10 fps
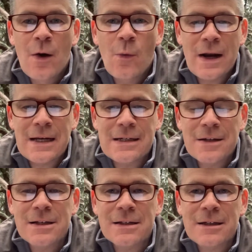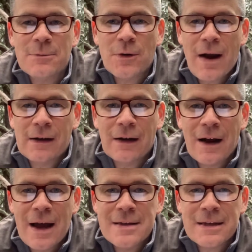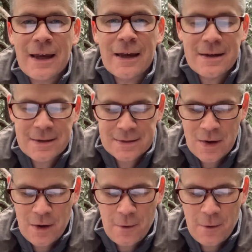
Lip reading: What he doesn't seem to recognize is